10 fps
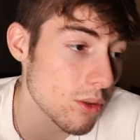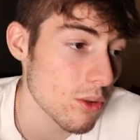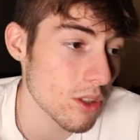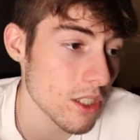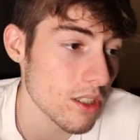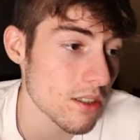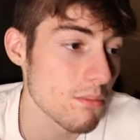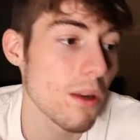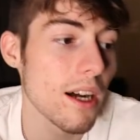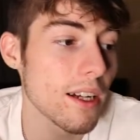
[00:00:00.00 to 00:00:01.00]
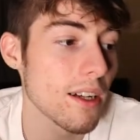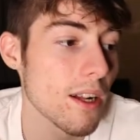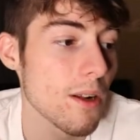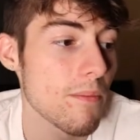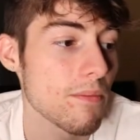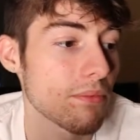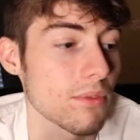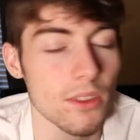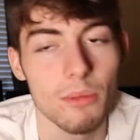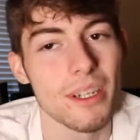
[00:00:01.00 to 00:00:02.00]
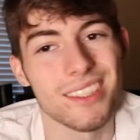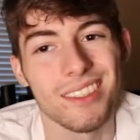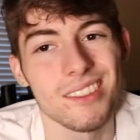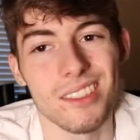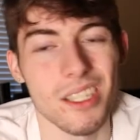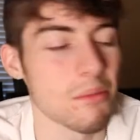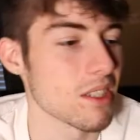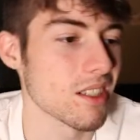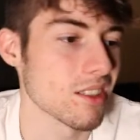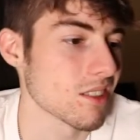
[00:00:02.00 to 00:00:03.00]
Origins, but they're basically the same thing.